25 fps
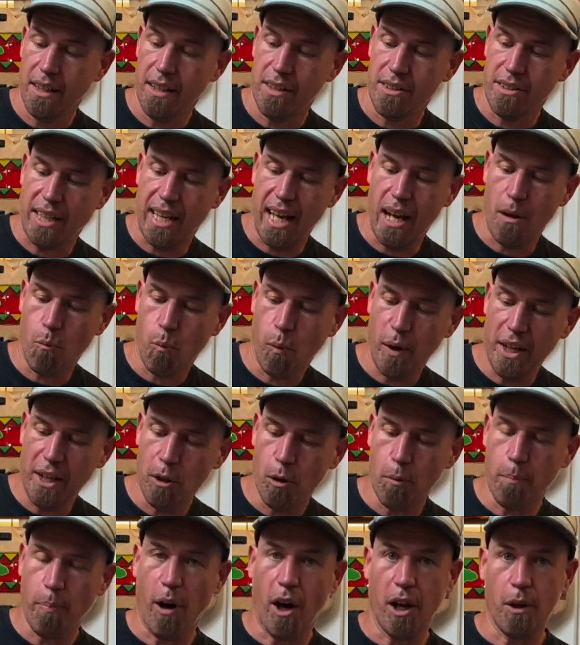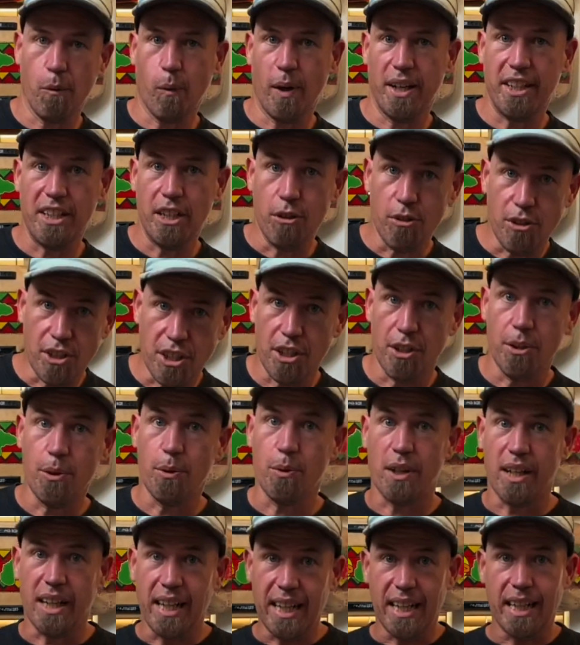to get wheel bite when you do
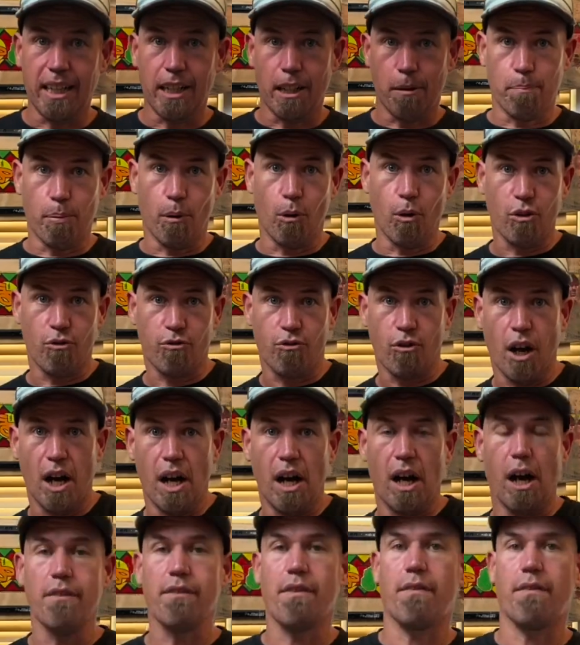lean the board right over